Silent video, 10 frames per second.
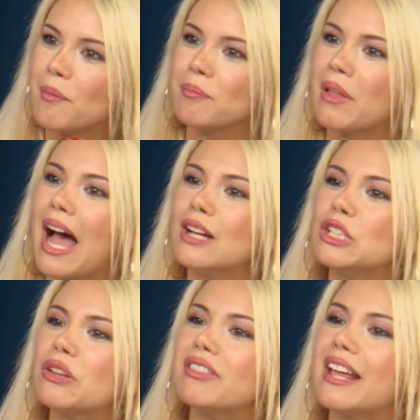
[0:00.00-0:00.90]
How do
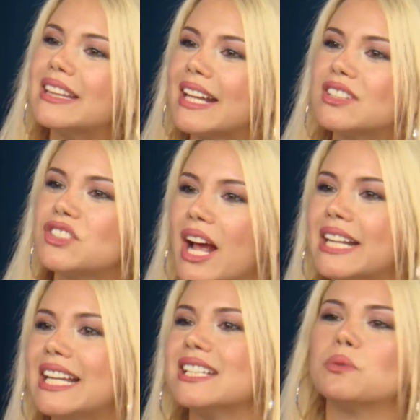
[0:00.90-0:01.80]
you think they
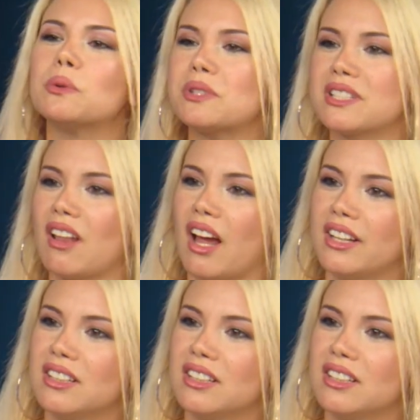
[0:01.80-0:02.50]
tried? Yes, what was the line?